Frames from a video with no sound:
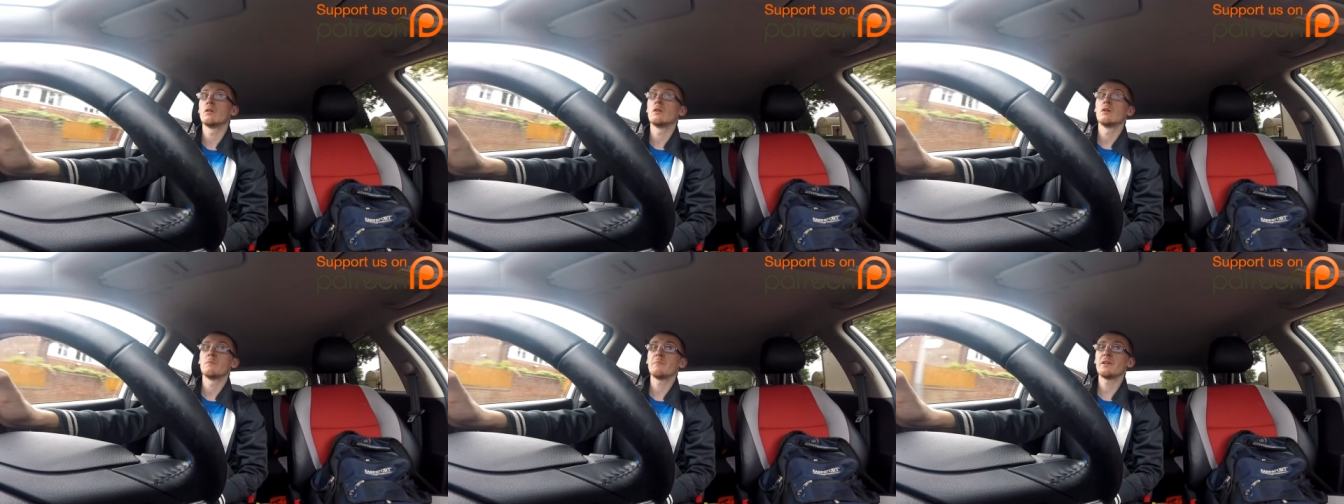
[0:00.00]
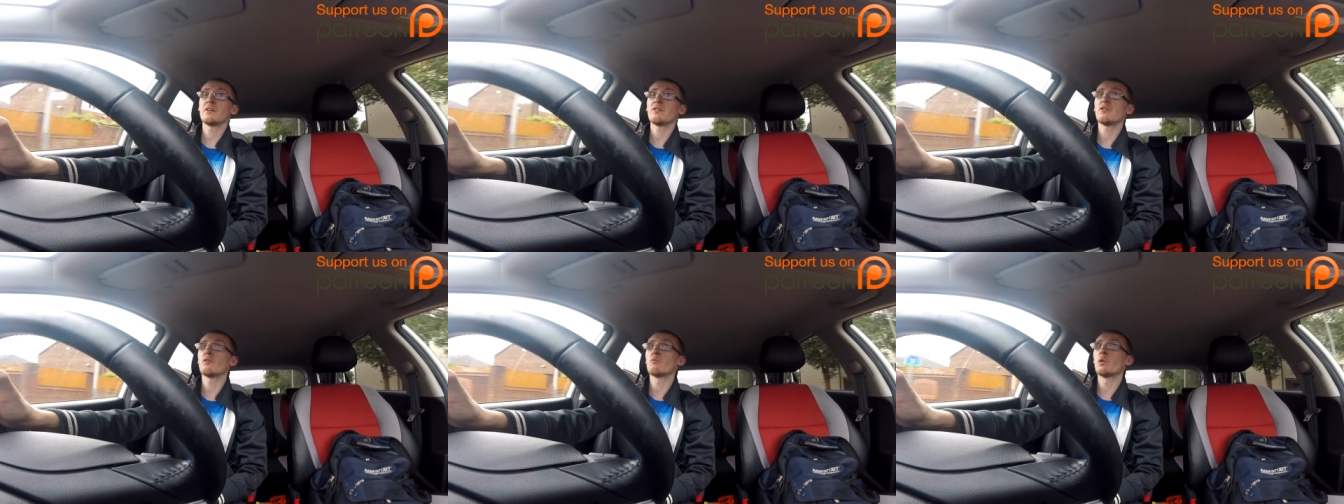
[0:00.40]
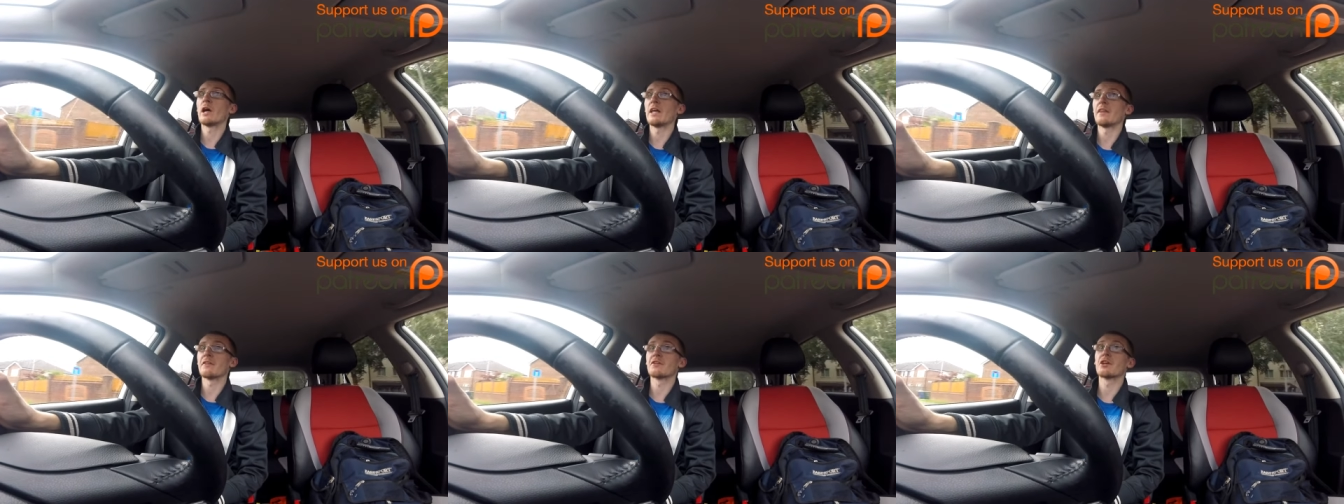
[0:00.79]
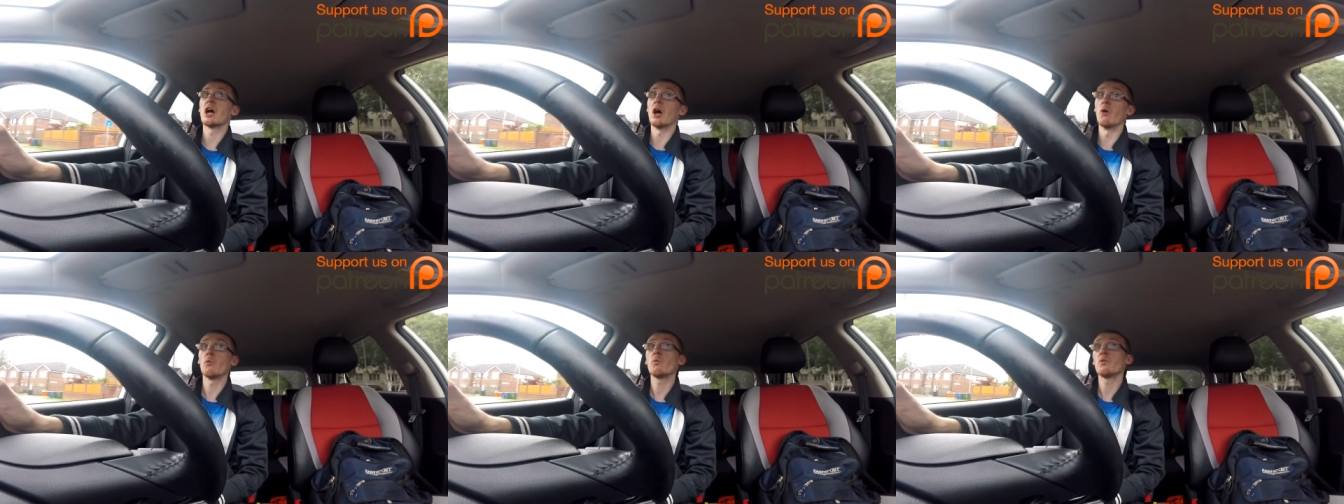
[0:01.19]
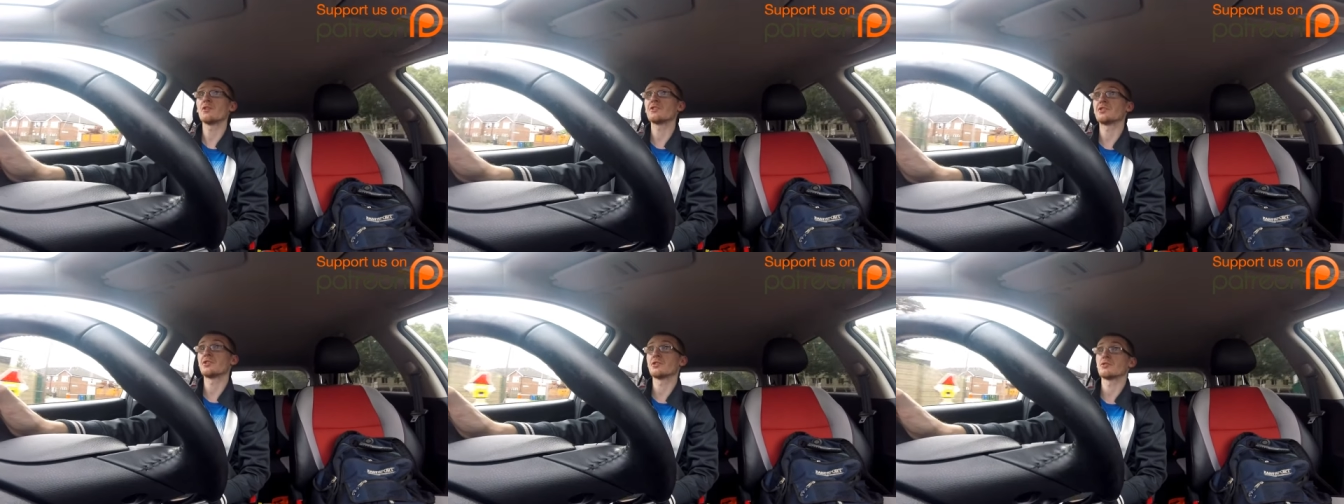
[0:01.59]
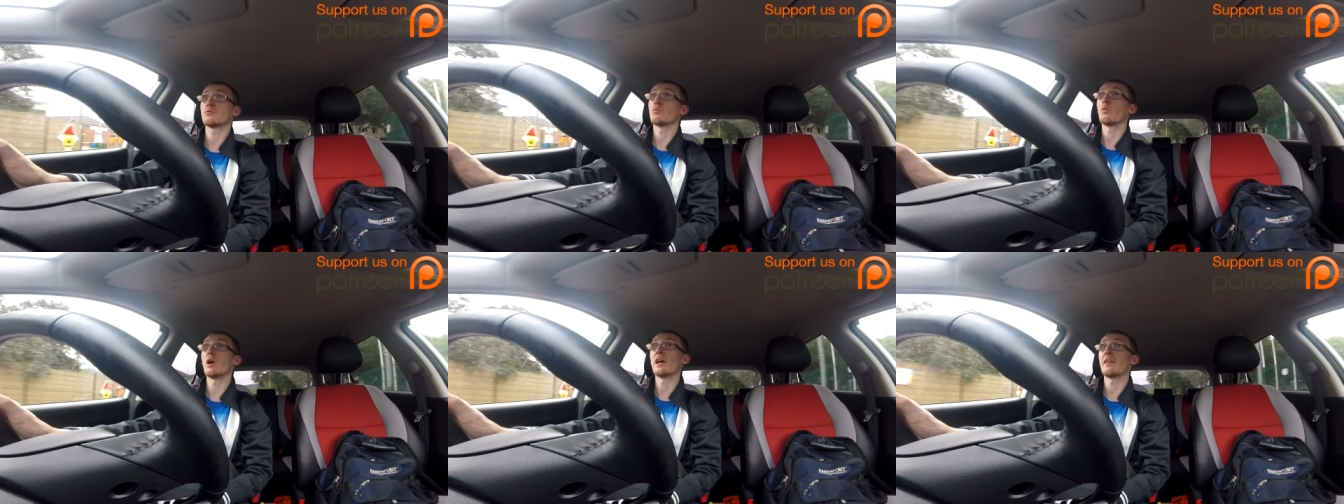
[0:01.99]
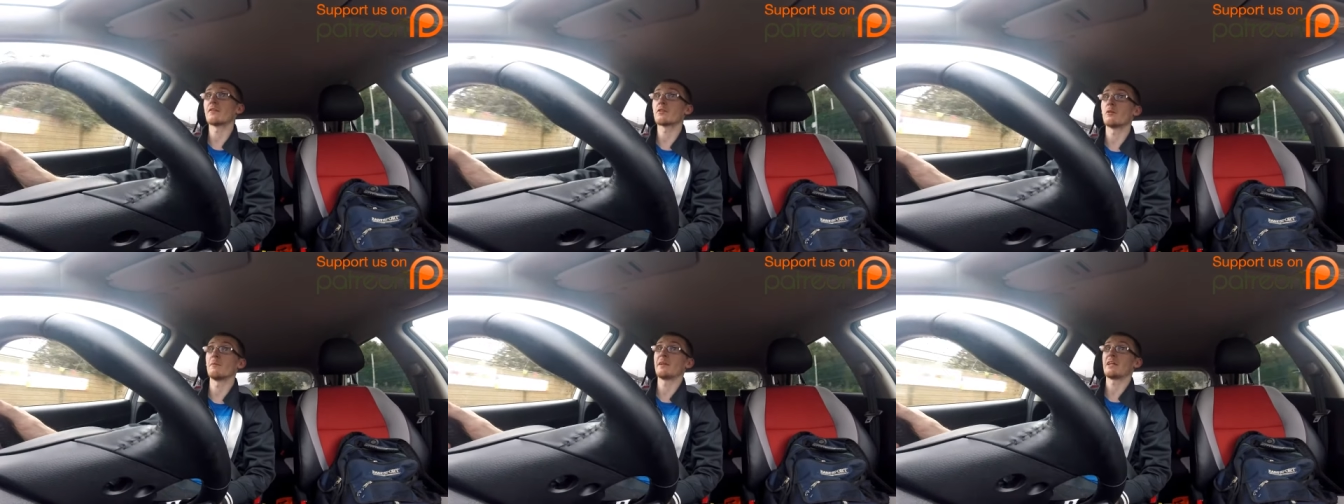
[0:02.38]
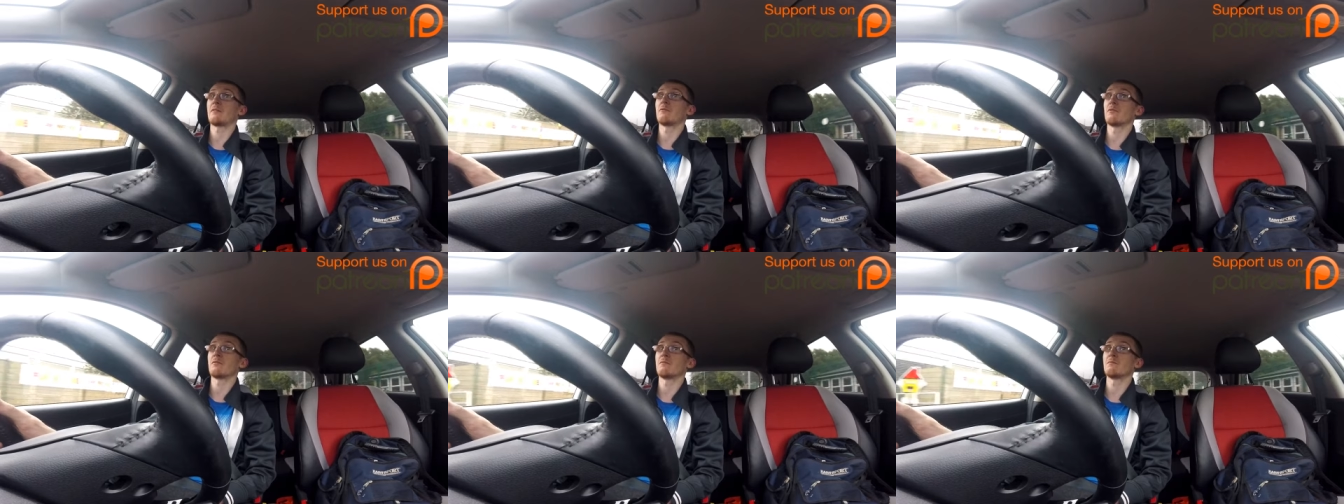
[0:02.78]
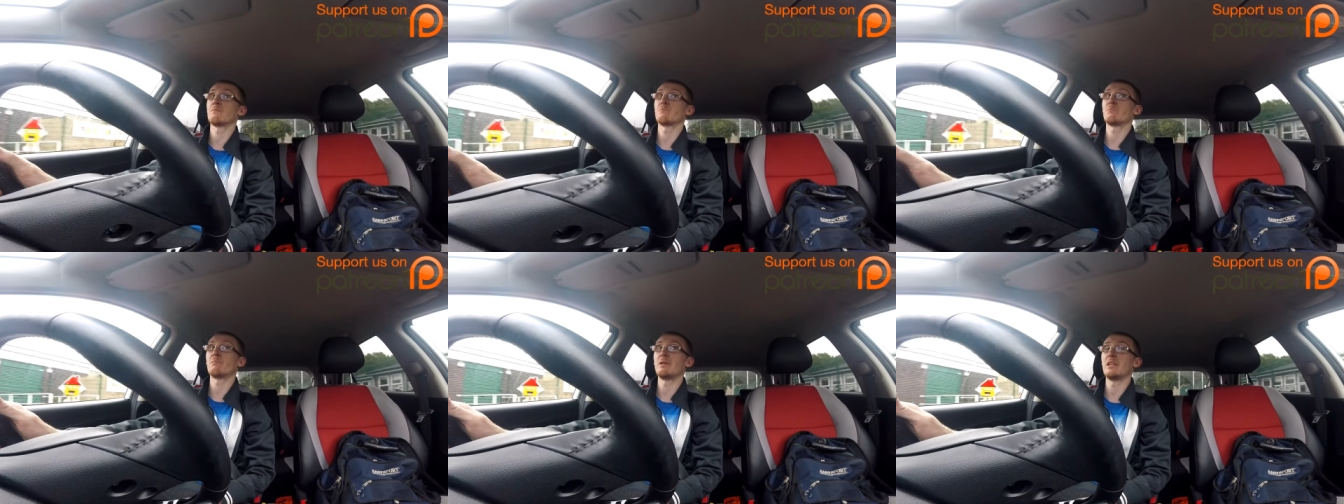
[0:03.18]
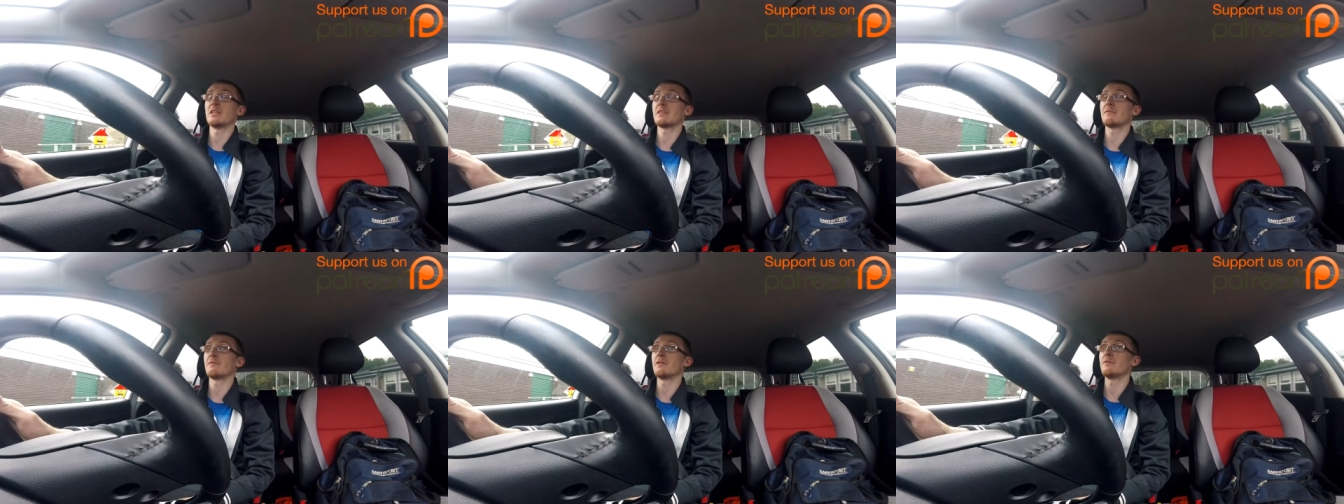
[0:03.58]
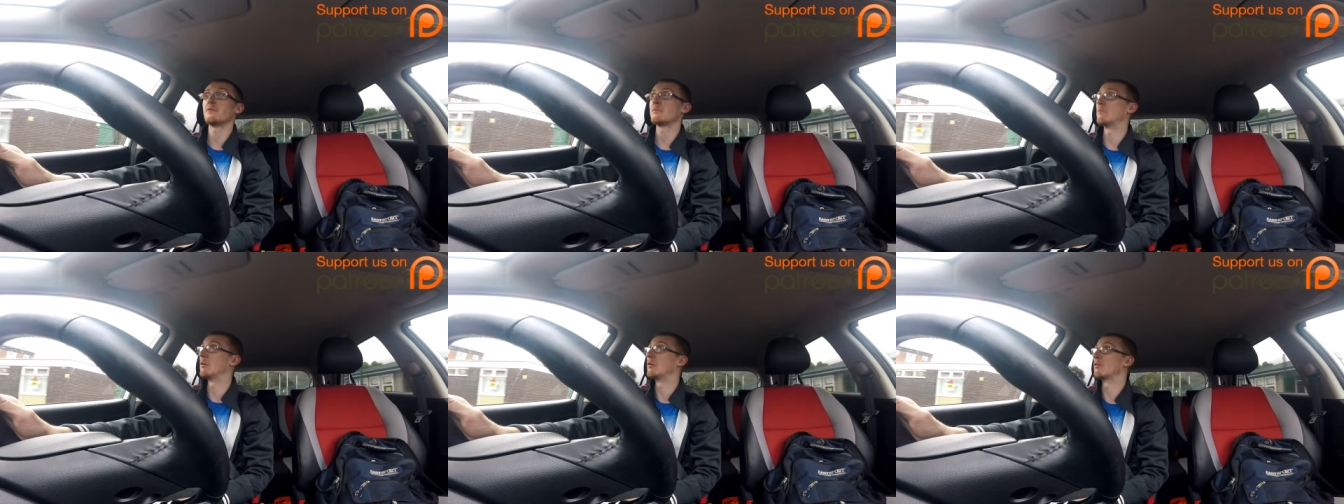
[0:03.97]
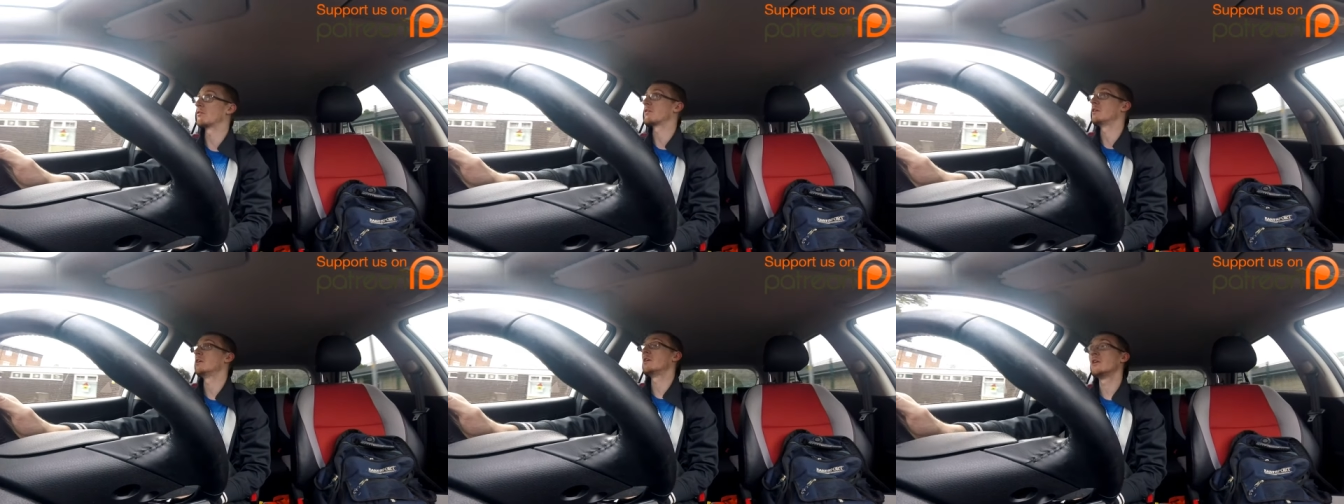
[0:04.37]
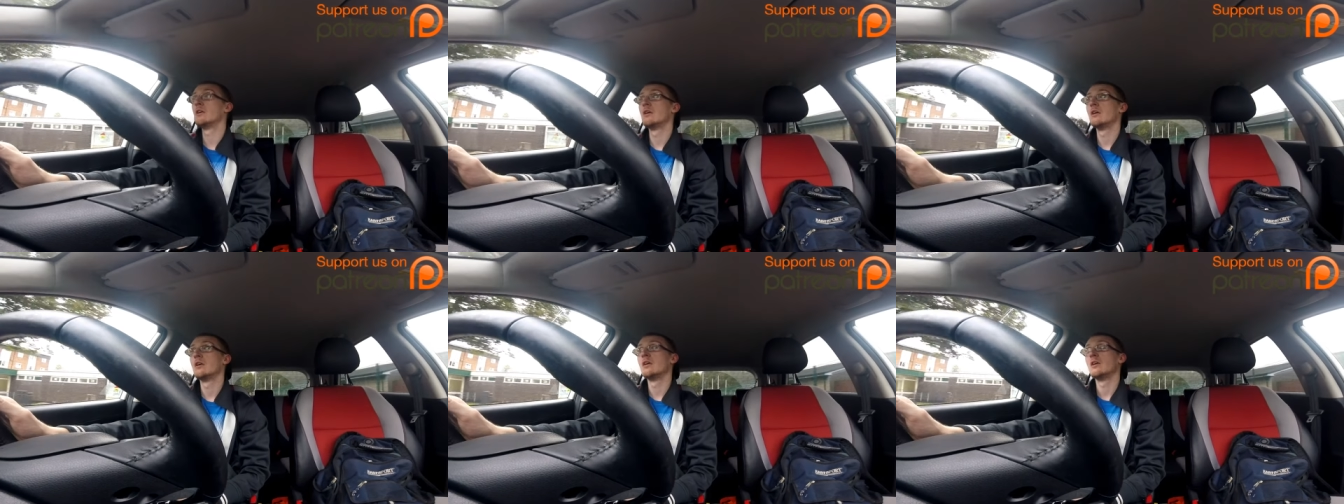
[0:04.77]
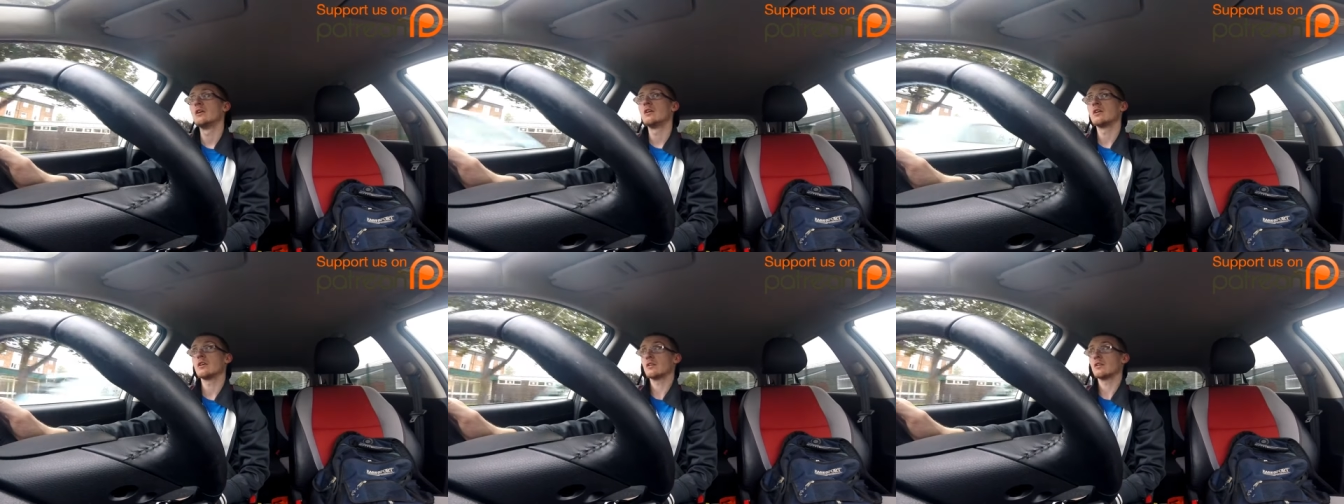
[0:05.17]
I mean, I know where they go, but it's just where they're coming out of the bloody fuse board.